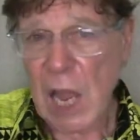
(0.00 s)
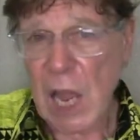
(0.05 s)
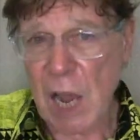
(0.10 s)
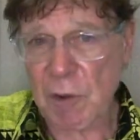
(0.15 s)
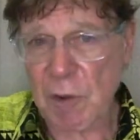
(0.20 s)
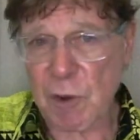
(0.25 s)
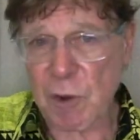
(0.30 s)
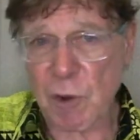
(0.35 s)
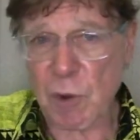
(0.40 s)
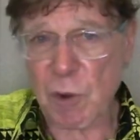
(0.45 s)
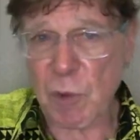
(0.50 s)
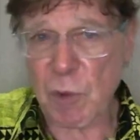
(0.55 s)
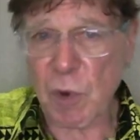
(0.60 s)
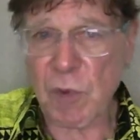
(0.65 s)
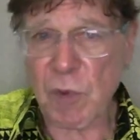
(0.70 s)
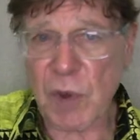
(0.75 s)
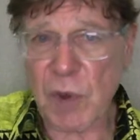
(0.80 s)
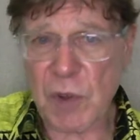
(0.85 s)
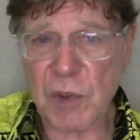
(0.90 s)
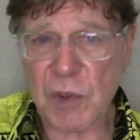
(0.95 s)
After
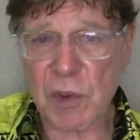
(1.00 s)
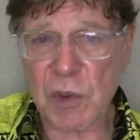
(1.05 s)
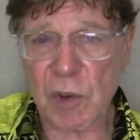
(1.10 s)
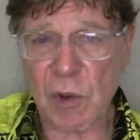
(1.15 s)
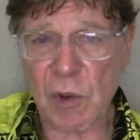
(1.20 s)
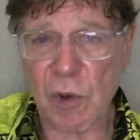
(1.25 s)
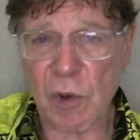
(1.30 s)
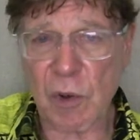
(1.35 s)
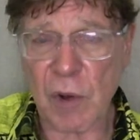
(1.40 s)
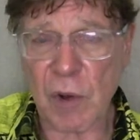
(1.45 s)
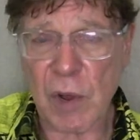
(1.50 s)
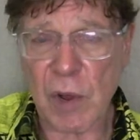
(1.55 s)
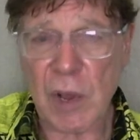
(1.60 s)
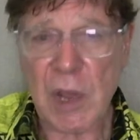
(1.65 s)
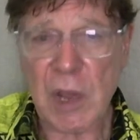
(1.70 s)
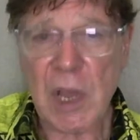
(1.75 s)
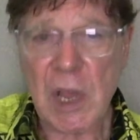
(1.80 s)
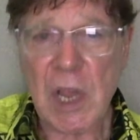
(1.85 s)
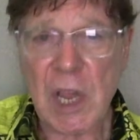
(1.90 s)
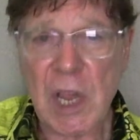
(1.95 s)
removing Saul,
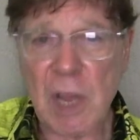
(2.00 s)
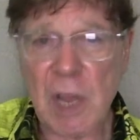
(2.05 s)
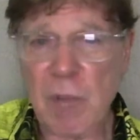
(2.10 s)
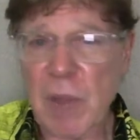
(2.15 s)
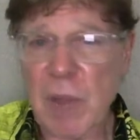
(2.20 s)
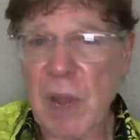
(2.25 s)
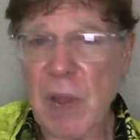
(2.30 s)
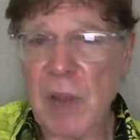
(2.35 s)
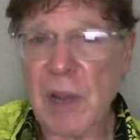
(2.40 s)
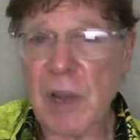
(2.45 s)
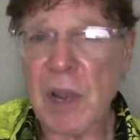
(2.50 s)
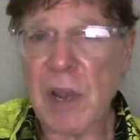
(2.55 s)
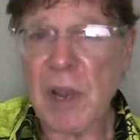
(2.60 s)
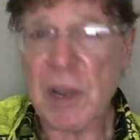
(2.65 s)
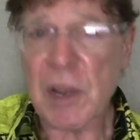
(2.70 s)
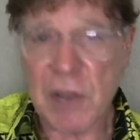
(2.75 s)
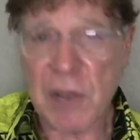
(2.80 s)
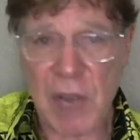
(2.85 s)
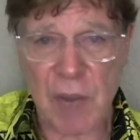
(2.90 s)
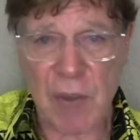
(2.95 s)
he made
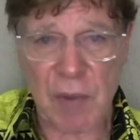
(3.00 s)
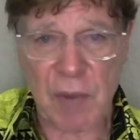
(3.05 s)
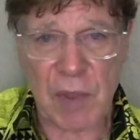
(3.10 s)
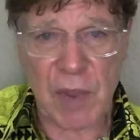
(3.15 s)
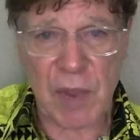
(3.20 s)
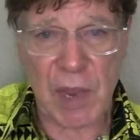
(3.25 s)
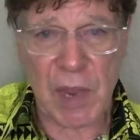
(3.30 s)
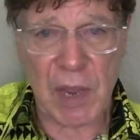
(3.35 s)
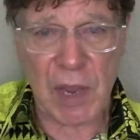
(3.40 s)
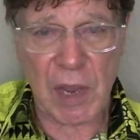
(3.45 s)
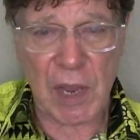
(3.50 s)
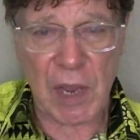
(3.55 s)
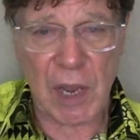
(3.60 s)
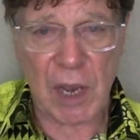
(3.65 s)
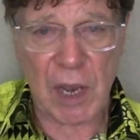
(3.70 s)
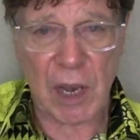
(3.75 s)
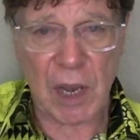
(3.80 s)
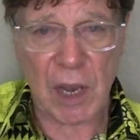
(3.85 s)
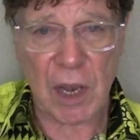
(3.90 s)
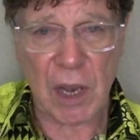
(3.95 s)
David their
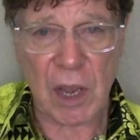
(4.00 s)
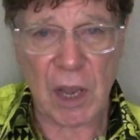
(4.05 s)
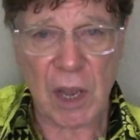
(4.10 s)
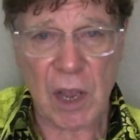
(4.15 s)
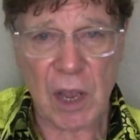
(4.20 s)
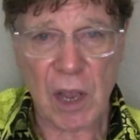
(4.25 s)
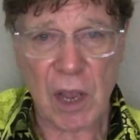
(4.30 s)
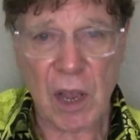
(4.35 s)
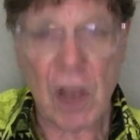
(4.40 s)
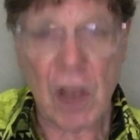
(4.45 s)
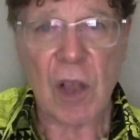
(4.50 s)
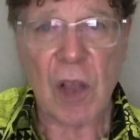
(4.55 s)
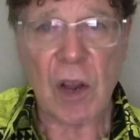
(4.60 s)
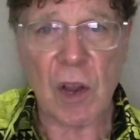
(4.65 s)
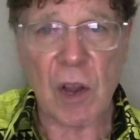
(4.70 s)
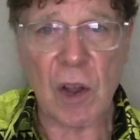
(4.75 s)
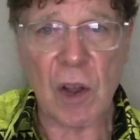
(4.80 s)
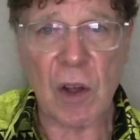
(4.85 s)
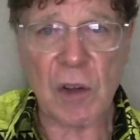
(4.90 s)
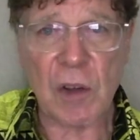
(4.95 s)
king.
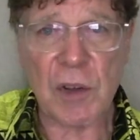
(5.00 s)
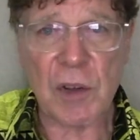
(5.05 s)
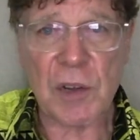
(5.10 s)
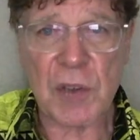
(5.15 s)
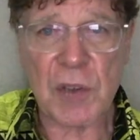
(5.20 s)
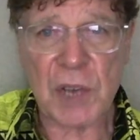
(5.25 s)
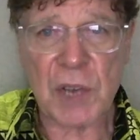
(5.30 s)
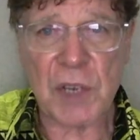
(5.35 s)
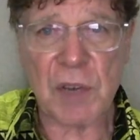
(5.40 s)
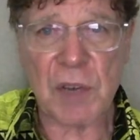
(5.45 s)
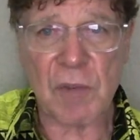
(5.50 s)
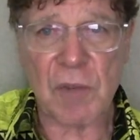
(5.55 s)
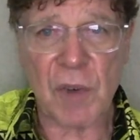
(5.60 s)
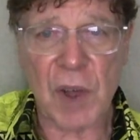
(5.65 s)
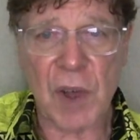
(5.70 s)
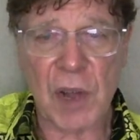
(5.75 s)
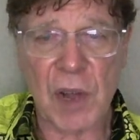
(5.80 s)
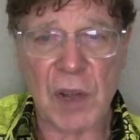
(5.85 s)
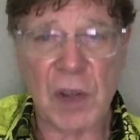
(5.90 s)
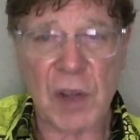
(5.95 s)
God
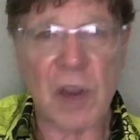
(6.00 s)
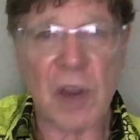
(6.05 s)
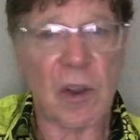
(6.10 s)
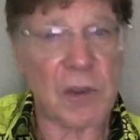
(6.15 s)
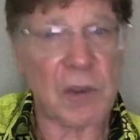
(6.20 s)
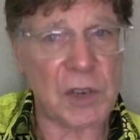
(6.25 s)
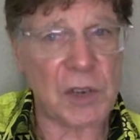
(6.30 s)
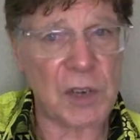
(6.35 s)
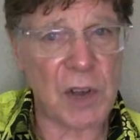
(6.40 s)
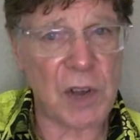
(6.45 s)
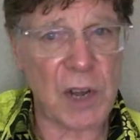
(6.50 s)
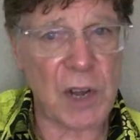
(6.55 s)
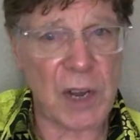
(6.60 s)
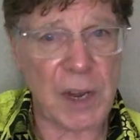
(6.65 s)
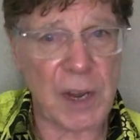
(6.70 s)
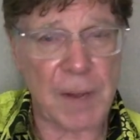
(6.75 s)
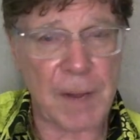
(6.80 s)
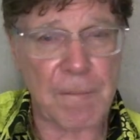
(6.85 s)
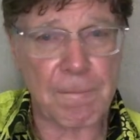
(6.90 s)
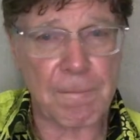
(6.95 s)
testified
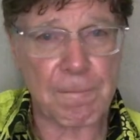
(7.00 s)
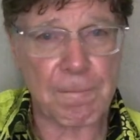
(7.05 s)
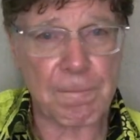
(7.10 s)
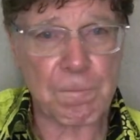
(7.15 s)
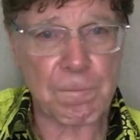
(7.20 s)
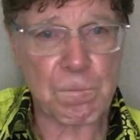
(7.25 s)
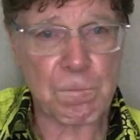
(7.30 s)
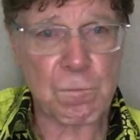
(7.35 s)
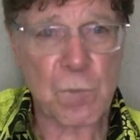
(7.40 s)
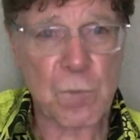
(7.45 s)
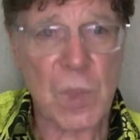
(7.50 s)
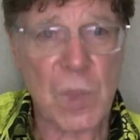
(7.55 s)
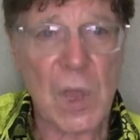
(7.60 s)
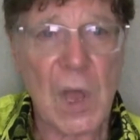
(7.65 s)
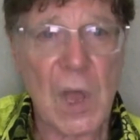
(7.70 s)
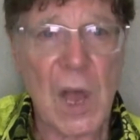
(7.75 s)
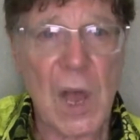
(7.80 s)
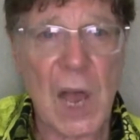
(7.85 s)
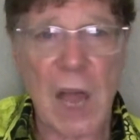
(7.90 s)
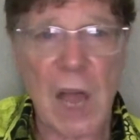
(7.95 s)
concerning him,
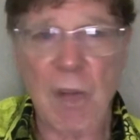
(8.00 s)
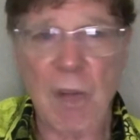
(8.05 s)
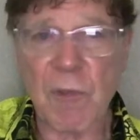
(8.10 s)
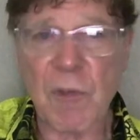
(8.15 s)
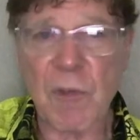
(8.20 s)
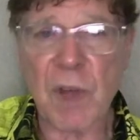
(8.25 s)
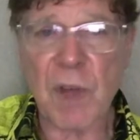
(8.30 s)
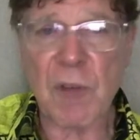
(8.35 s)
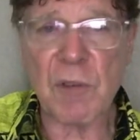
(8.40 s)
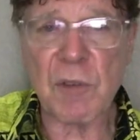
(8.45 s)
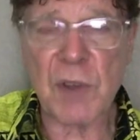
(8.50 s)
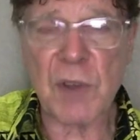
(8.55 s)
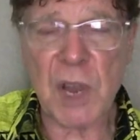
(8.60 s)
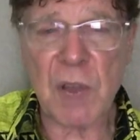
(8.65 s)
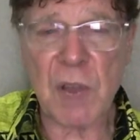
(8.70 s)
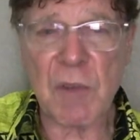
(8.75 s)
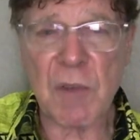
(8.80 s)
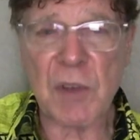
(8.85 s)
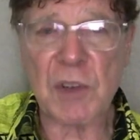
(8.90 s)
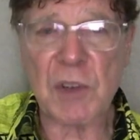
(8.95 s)
"I have found
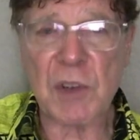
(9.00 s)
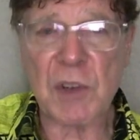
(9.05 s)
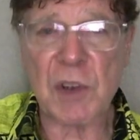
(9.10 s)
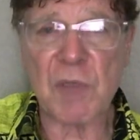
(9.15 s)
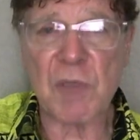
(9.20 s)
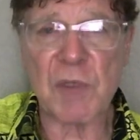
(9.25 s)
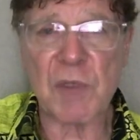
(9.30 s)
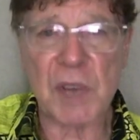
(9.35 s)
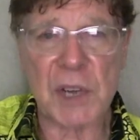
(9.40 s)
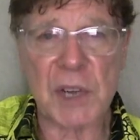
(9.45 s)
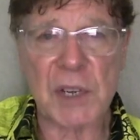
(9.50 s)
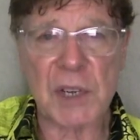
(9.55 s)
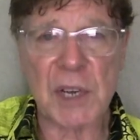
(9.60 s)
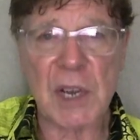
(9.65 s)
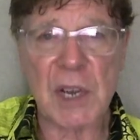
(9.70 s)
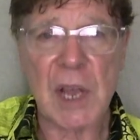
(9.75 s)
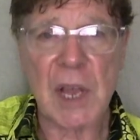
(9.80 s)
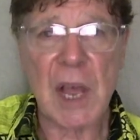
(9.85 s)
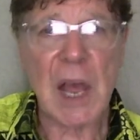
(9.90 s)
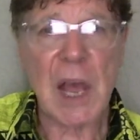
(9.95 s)
David, son of
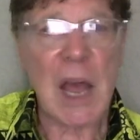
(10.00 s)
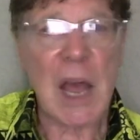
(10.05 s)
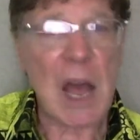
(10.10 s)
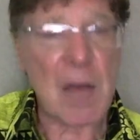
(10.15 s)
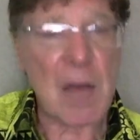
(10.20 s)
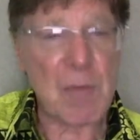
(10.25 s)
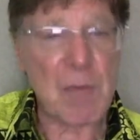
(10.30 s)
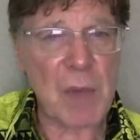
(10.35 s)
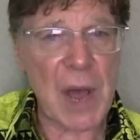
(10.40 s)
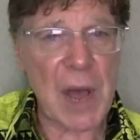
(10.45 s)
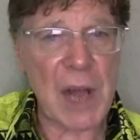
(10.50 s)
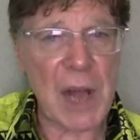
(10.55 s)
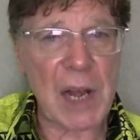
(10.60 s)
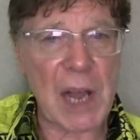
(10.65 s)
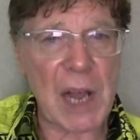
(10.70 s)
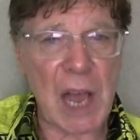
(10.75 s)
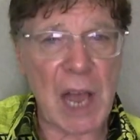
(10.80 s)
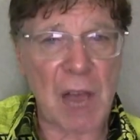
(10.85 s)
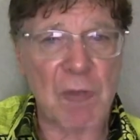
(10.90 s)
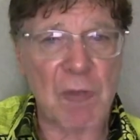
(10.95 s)
Jesse, a
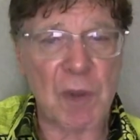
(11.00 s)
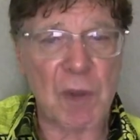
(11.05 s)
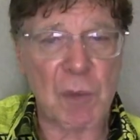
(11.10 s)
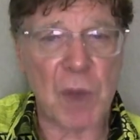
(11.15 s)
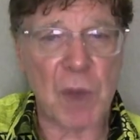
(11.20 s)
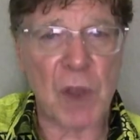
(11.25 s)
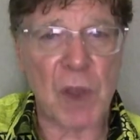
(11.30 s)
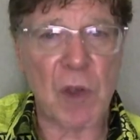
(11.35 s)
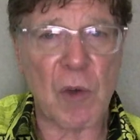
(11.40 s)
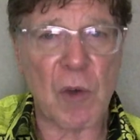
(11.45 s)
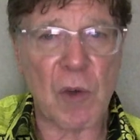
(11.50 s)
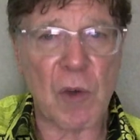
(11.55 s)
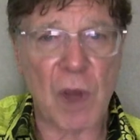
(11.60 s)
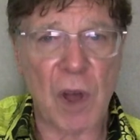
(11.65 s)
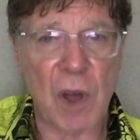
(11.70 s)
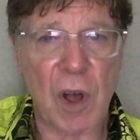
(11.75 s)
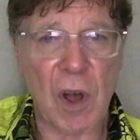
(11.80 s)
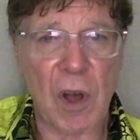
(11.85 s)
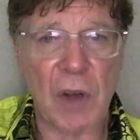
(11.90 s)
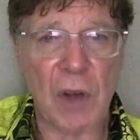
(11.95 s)
man after my own
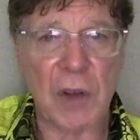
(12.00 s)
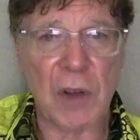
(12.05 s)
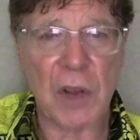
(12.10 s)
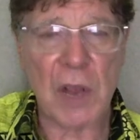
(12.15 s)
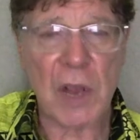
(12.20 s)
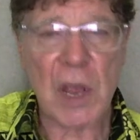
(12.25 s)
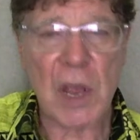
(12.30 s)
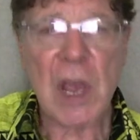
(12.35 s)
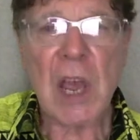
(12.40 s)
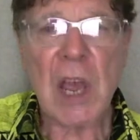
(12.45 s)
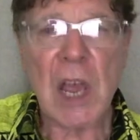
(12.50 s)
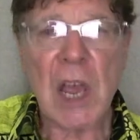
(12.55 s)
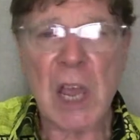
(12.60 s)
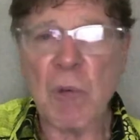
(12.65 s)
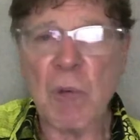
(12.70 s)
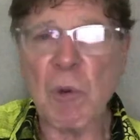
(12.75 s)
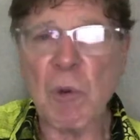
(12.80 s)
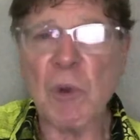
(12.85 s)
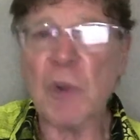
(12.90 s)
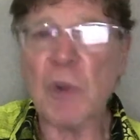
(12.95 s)
heart.
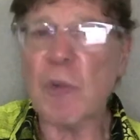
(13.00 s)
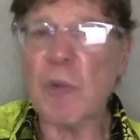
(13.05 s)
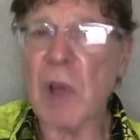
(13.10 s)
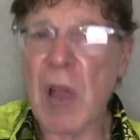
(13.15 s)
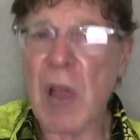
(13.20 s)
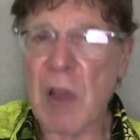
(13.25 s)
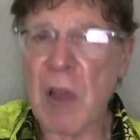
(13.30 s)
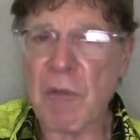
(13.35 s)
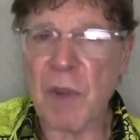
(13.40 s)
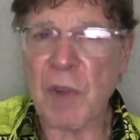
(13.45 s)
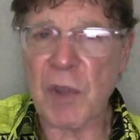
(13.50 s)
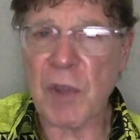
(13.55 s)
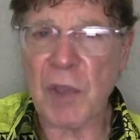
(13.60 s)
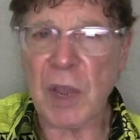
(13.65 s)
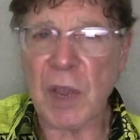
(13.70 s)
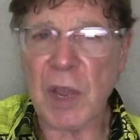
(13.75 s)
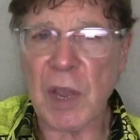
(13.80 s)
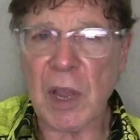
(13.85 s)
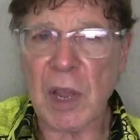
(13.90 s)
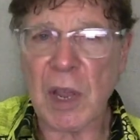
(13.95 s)
He will do
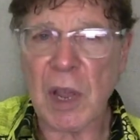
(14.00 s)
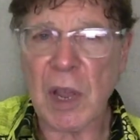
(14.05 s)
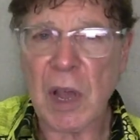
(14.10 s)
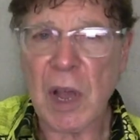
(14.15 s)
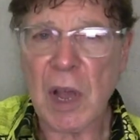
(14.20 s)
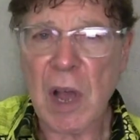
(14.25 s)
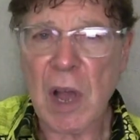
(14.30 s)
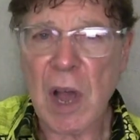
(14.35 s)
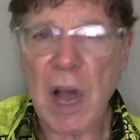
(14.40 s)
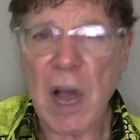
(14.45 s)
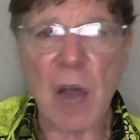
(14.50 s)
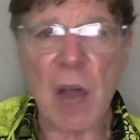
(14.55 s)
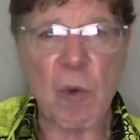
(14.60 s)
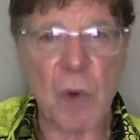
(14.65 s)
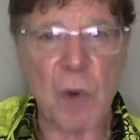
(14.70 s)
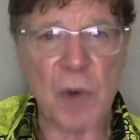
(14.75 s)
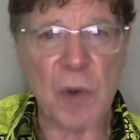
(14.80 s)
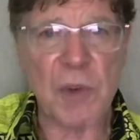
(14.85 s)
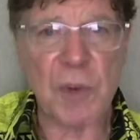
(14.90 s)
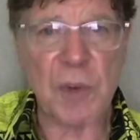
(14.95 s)
everything I
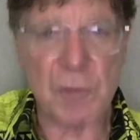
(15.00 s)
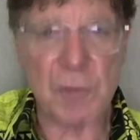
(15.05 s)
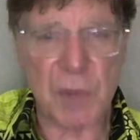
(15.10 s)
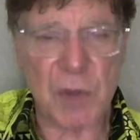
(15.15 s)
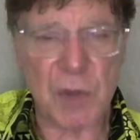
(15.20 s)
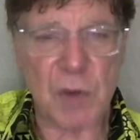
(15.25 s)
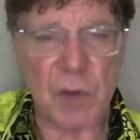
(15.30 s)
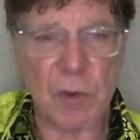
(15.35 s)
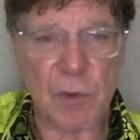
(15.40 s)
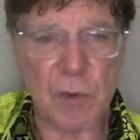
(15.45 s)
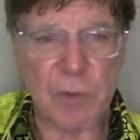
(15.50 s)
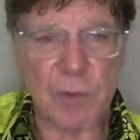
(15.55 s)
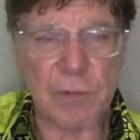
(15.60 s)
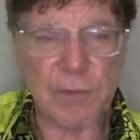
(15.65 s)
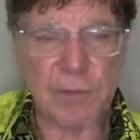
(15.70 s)
want him to do."